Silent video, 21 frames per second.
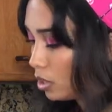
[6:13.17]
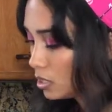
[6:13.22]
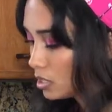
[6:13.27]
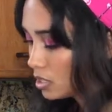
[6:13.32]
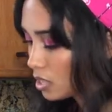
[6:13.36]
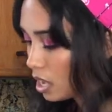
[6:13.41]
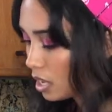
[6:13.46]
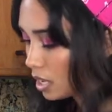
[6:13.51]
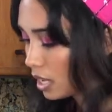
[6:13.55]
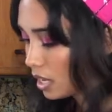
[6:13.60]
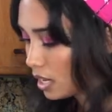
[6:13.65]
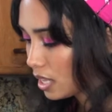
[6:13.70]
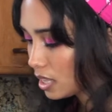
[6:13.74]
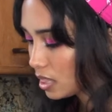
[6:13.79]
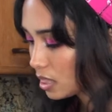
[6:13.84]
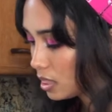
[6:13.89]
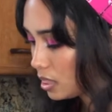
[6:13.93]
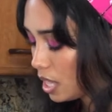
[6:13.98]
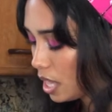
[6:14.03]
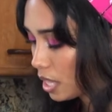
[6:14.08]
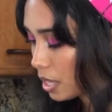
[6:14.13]
well it's not
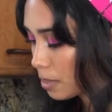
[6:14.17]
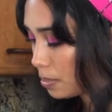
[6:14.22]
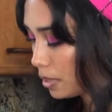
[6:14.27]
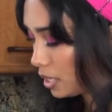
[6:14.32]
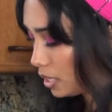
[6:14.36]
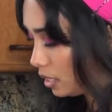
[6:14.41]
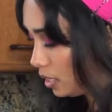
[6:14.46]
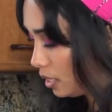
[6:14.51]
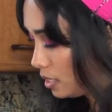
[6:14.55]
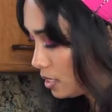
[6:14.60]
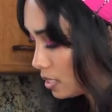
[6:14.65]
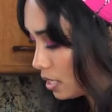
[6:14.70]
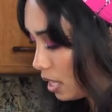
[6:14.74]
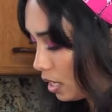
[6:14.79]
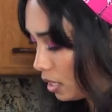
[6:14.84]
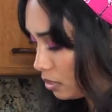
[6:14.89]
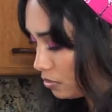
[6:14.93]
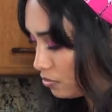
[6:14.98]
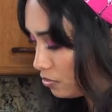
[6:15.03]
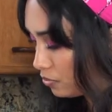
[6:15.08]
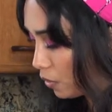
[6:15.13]
getting thick, but it is
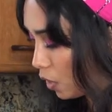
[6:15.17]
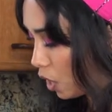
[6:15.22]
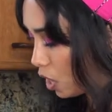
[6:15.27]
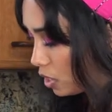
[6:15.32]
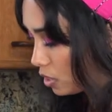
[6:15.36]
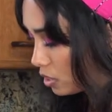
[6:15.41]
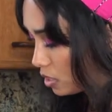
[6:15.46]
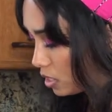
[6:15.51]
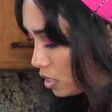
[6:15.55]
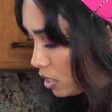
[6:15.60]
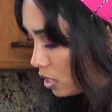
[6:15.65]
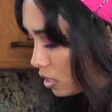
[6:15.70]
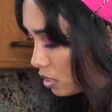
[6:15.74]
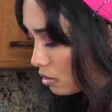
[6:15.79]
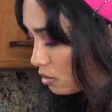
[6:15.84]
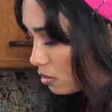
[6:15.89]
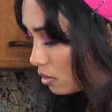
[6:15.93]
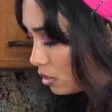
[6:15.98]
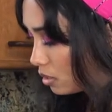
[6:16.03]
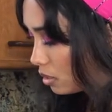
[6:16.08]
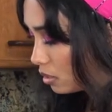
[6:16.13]
getting
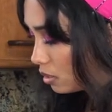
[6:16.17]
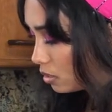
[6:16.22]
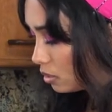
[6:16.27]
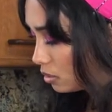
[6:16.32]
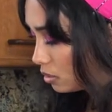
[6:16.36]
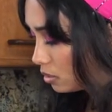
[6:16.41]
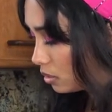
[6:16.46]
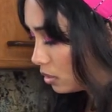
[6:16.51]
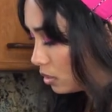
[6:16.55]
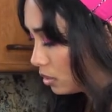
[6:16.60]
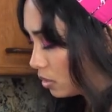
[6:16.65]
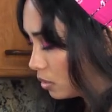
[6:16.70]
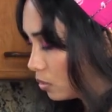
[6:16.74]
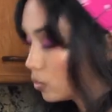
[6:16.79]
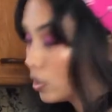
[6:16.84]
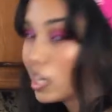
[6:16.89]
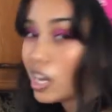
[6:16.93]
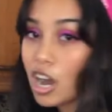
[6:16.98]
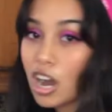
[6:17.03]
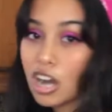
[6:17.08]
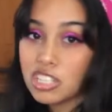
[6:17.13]
frothy.
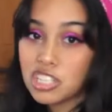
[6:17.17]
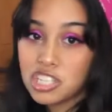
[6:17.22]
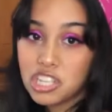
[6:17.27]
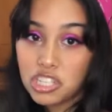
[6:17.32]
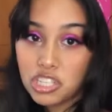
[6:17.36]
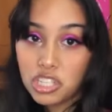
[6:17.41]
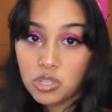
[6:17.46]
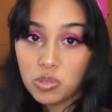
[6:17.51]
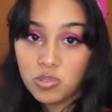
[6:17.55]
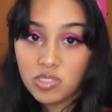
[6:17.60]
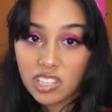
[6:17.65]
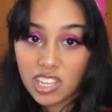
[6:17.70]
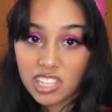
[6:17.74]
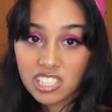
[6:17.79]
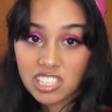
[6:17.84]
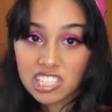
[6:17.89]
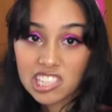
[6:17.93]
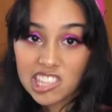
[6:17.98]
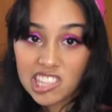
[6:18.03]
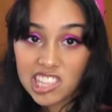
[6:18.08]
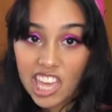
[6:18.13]
What constitutes
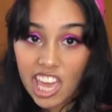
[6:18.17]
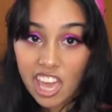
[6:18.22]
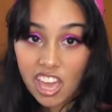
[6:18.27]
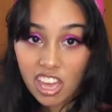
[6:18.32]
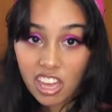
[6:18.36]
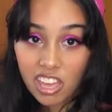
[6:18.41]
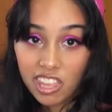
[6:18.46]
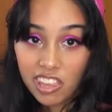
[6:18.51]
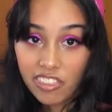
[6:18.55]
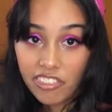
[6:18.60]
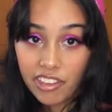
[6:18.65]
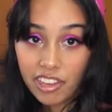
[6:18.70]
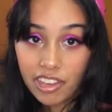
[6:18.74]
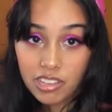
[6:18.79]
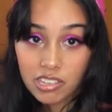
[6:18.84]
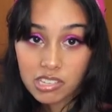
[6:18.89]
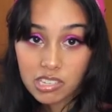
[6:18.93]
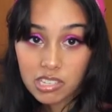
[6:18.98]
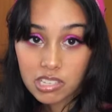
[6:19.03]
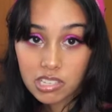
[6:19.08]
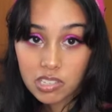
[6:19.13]
as thick in
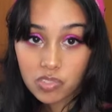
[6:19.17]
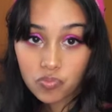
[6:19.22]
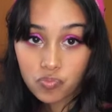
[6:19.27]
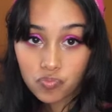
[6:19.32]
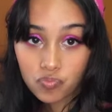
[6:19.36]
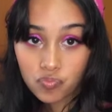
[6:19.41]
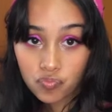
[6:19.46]
this?